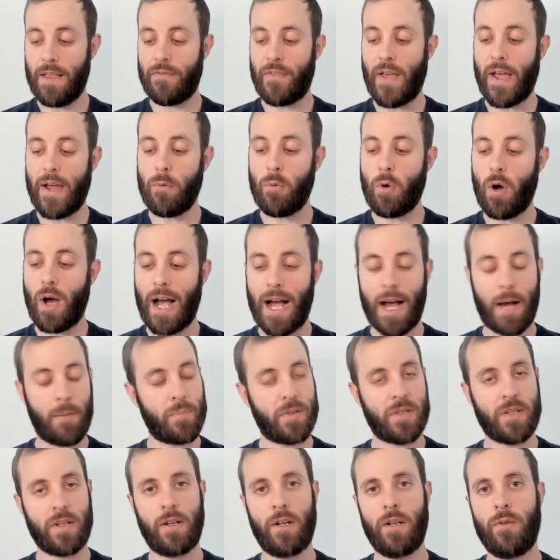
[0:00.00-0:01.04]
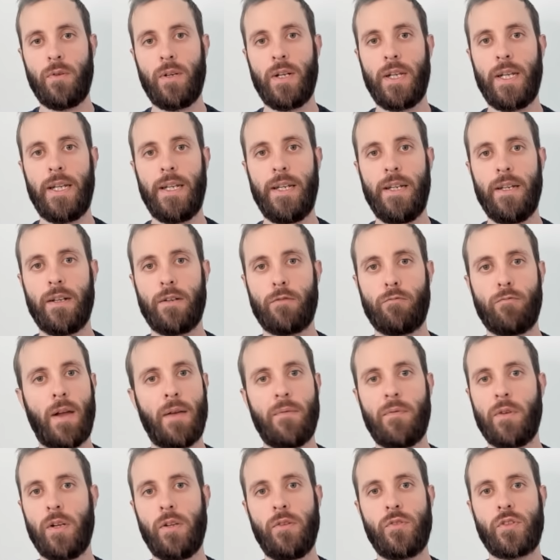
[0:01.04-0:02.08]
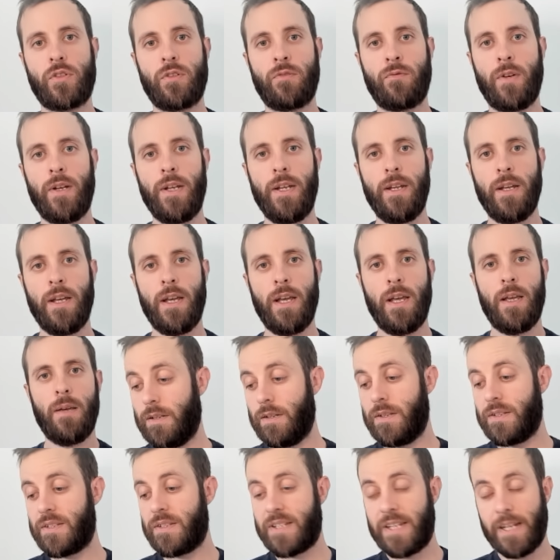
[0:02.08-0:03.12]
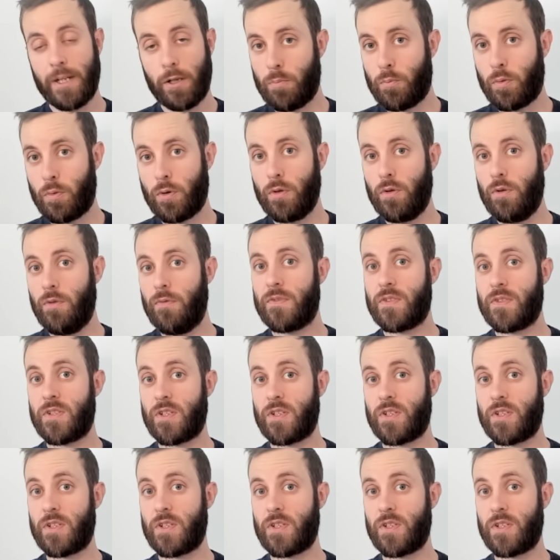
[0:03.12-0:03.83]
They were absolutely revolutionary. Seal-proof